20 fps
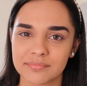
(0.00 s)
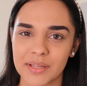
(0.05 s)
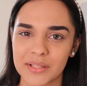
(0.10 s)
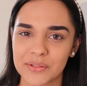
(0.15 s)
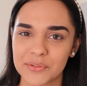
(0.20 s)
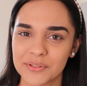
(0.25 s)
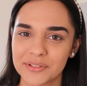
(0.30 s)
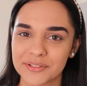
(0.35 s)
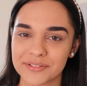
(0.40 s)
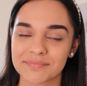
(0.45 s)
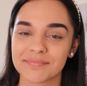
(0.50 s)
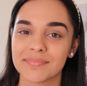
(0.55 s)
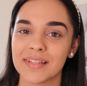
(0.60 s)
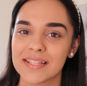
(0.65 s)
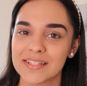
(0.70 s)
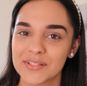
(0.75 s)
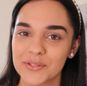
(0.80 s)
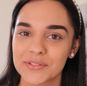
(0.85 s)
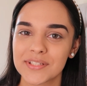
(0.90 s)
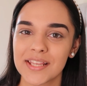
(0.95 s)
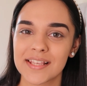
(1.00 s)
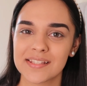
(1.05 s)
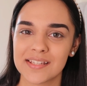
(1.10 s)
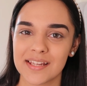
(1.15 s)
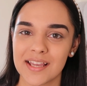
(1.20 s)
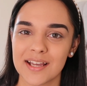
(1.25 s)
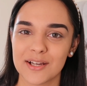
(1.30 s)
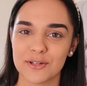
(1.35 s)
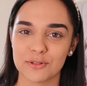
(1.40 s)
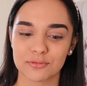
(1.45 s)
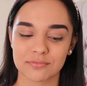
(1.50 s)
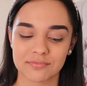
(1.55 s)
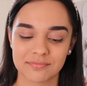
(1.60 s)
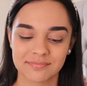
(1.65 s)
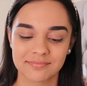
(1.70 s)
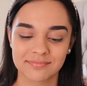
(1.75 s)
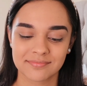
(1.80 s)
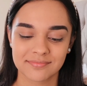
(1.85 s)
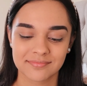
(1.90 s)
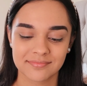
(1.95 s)
My throat. Let's go test it out.
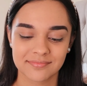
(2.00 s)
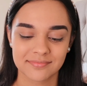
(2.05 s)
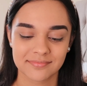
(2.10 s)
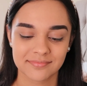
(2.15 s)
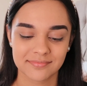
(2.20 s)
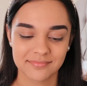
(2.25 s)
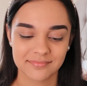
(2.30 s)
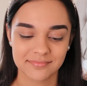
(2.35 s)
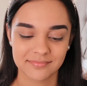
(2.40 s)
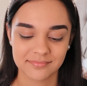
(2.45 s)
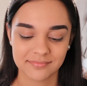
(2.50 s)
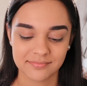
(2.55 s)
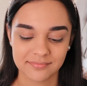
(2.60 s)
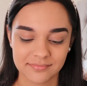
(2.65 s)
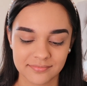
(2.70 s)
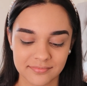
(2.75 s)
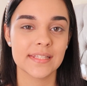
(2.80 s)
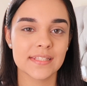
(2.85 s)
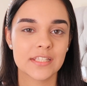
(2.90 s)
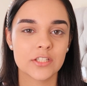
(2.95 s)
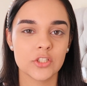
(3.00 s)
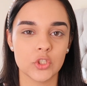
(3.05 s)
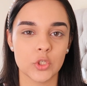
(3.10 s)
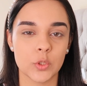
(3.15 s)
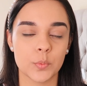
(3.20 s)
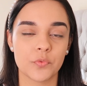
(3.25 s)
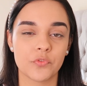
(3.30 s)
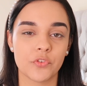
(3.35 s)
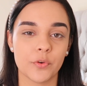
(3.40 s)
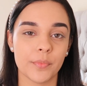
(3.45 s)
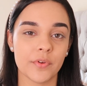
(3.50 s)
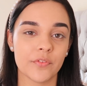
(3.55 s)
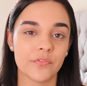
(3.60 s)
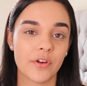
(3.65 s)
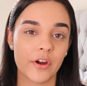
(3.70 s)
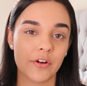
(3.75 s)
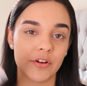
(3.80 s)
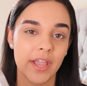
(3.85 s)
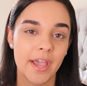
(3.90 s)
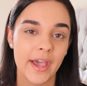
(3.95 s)
This is a dupe from a
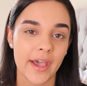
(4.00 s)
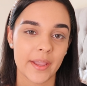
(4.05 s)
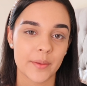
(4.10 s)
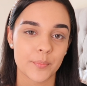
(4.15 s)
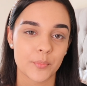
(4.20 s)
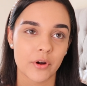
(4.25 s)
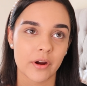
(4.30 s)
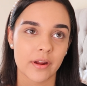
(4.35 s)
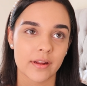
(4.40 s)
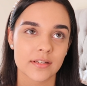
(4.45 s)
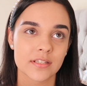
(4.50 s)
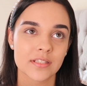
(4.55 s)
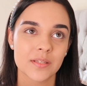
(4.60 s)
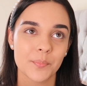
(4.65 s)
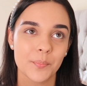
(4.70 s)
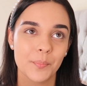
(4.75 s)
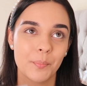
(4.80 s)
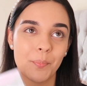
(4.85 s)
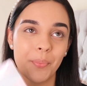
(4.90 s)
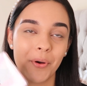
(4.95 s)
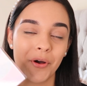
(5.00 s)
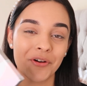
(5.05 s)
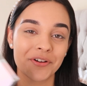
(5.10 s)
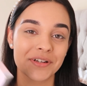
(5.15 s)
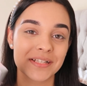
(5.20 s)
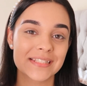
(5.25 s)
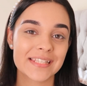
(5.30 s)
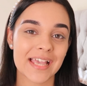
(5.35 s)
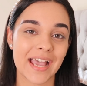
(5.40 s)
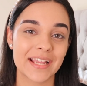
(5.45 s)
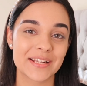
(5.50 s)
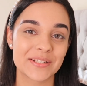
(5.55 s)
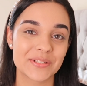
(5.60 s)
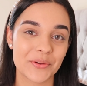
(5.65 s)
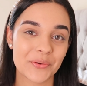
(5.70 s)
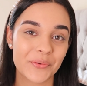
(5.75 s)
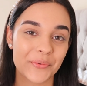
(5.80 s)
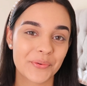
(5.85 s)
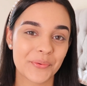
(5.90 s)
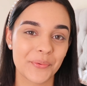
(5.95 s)
very high brand, but I
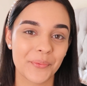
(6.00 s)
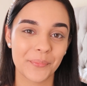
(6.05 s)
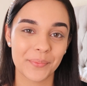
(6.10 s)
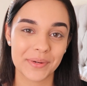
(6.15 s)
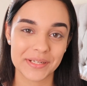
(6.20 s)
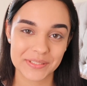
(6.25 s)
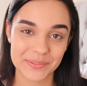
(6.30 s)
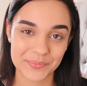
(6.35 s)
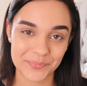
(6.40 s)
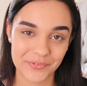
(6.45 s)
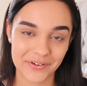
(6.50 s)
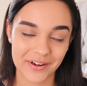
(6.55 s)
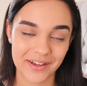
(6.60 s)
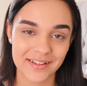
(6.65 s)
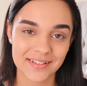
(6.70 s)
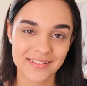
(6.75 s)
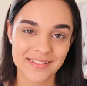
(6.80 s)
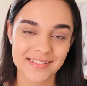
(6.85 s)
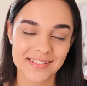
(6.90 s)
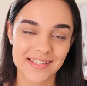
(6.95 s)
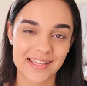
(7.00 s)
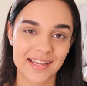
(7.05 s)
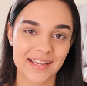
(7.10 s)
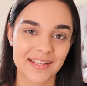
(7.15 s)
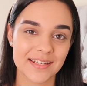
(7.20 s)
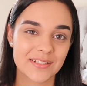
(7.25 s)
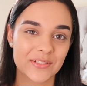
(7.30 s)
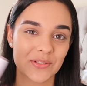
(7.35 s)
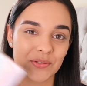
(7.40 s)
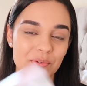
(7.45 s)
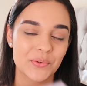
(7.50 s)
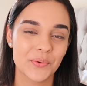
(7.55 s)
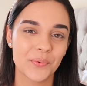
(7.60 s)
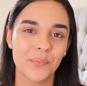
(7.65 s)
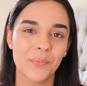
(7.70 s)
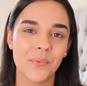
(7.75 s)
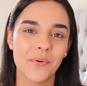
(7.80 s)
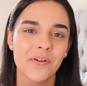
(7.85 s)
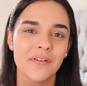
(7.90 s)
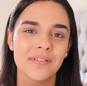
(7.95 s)
don't know which brand and don't know
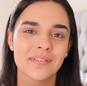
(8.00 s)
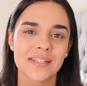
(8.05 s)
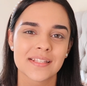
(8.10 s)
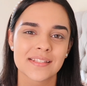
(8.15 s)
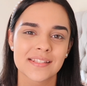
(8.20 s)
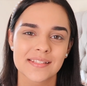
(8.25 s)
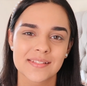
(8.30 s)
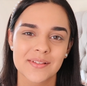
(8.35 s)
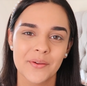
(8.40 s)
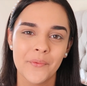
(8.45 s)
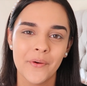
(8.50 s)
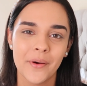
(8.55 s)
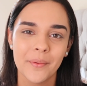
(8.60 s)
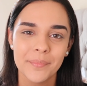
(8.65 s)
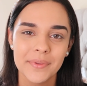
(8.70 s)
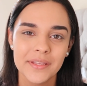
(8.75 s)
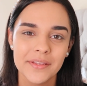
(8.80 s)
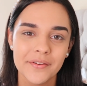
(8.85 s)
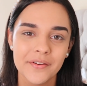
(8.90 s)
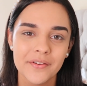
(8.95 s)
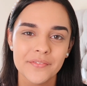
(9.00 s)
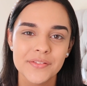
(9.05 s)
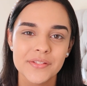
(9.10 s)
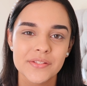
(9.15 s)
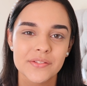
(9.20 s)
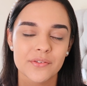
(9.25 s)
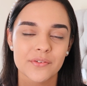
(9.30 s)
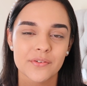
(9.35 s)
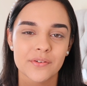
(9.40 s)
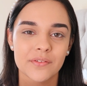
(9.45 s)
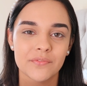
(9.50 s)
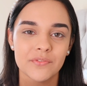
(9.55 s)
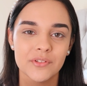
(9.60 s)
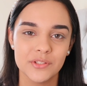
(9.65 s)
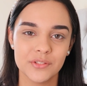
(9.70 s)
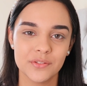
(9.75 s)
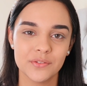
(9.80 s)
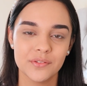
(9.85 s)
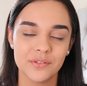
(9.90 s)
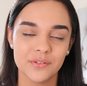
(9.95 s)
what this is a copy of, so if you
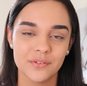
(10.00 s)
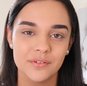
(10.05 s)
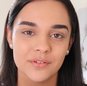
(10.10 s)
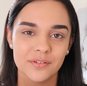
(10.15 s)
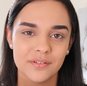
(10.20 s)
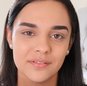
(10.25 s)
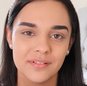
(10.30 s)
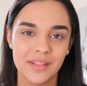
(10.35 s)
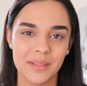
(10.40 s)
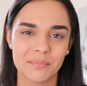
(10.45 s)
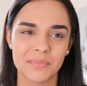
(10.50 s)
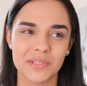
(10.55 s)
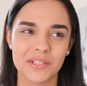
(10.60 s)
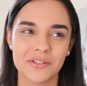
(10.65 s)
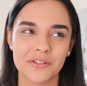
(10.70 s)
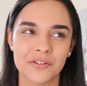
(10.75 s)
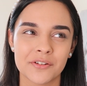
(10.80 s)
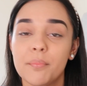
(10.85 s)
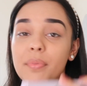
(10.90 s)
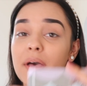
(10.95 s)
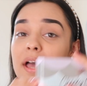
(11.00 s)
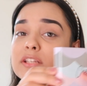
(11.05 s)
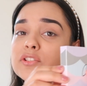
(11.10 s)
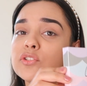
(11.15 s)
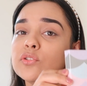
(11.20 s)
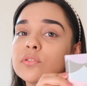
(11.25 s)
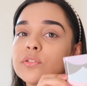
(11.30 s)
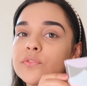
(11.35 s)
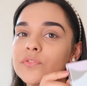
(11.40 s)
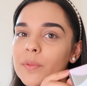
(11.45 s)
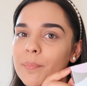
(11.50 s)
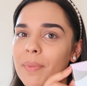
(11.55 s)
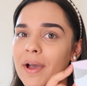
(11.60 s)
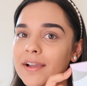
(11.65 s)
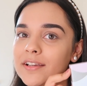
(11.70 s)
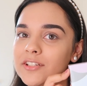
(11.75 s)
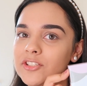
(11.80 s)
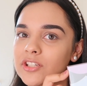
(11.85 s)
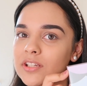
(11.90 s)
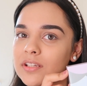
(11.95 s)
do know, let me know. But I do love the
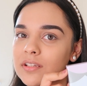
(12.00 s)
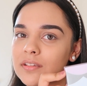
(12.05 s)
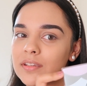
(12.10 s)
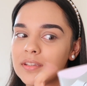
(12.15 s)
packaging.